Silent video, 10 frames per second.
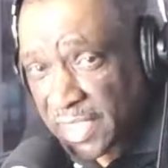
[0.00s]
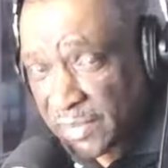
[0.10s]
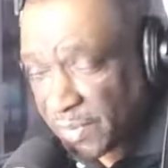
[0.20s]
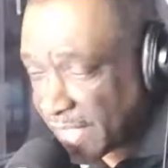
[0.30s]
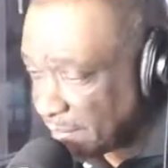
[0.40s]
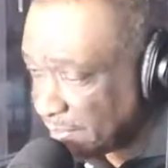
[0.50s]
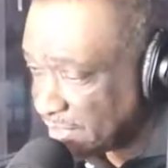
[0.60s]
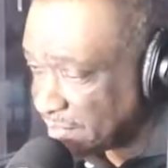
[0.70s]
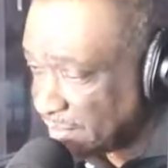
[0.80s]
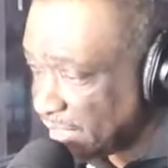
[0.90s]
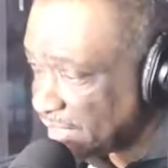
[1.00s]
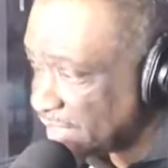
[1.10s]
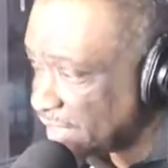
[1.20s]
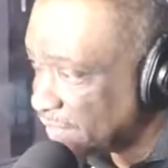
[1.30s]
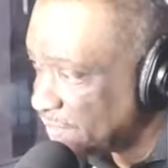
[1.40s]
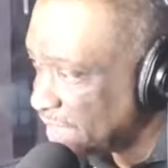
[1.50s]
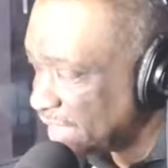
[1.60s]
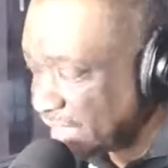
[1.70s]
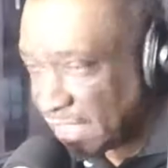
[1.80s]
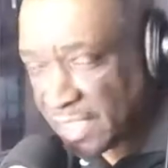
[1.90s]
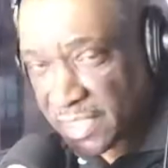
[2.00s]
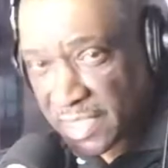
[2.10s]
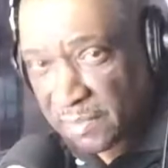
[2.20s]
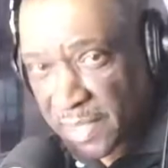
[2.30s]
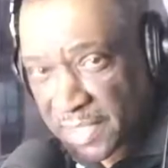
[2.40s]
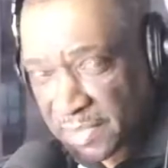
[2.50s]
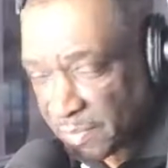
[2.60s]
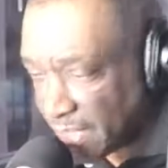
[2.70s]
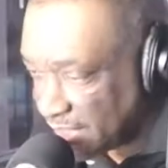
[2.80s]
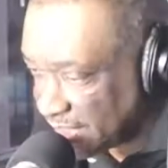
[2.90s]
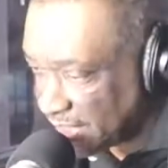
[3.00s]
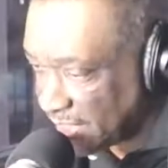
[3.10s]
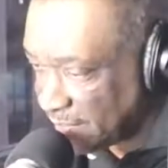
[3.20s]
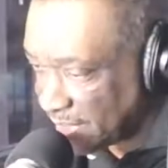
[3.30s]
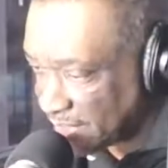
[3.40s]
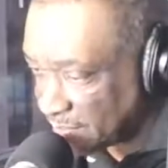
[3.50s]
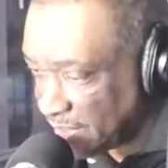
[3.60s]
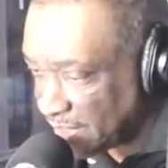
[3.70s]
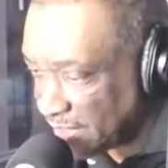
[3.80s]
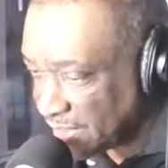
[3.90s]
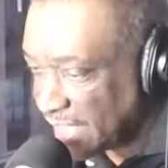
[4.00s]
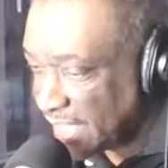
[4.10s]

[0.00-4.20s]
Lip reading: What happened in Somalia? Was anything good about Somalia that came out of Somalia?